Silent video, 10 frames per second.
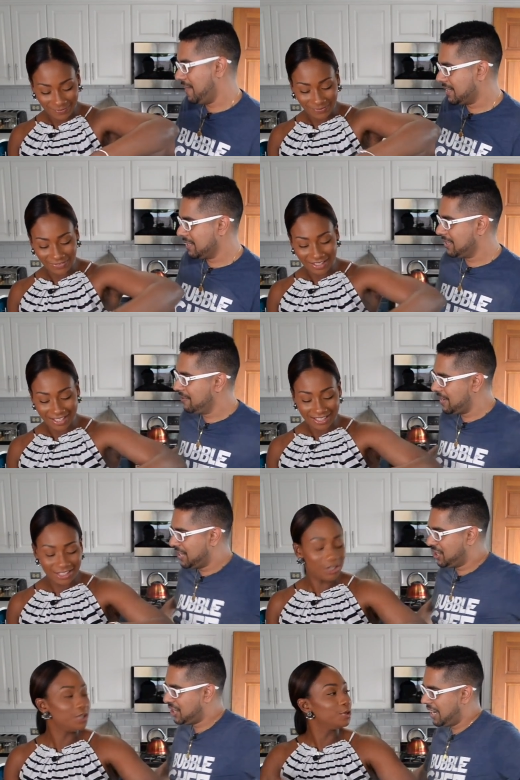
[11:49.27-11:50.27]
Speaker 1: fete and stuff.
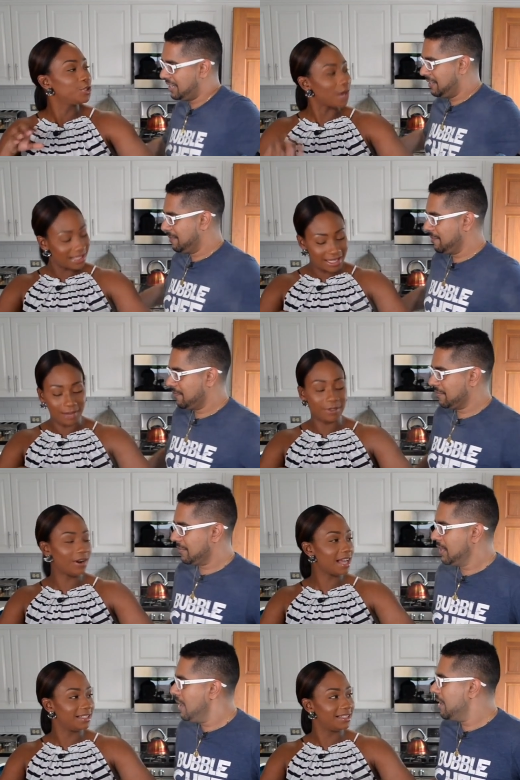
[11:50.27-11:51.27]
Nice so you're dressing up the
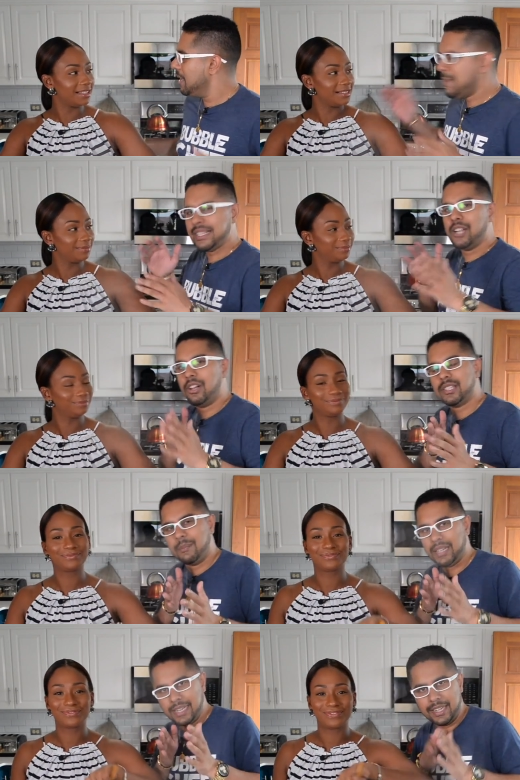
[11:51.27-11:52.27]
rice. Let me tell you all
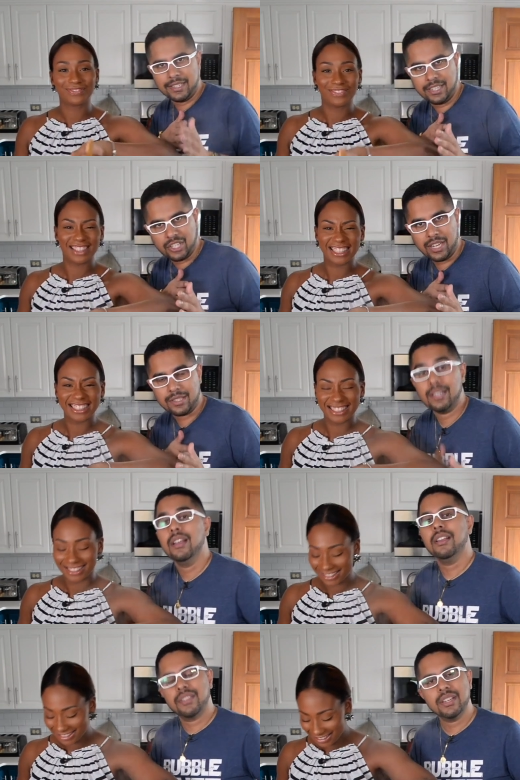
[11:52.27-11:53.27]
something, ladies and gents.
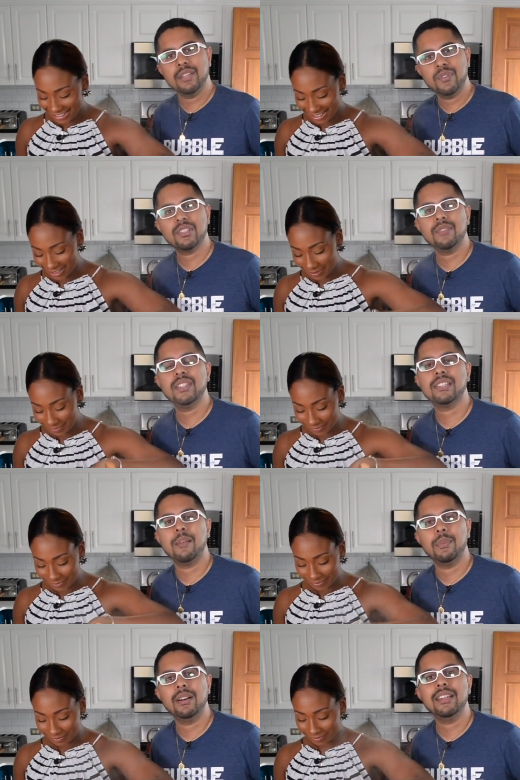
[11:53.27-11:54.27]
31st of
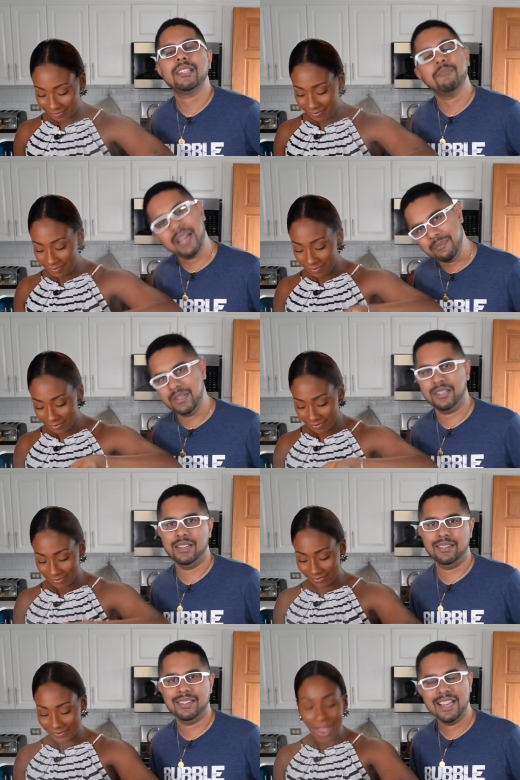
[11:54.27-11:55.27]
December is my
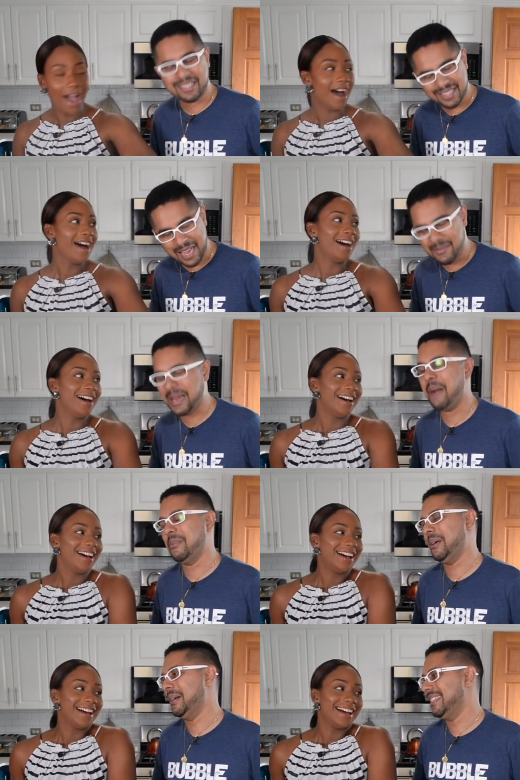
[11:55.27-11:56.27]
birthday. Yes, I'm a
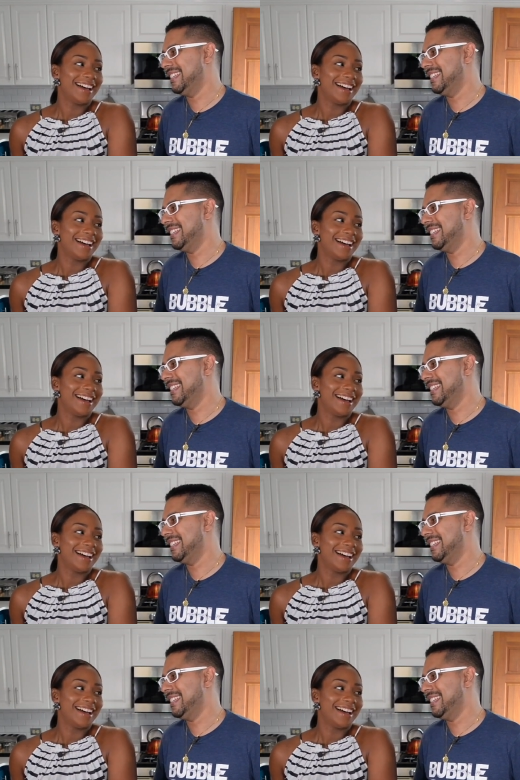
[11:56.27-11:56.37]
Capricorn.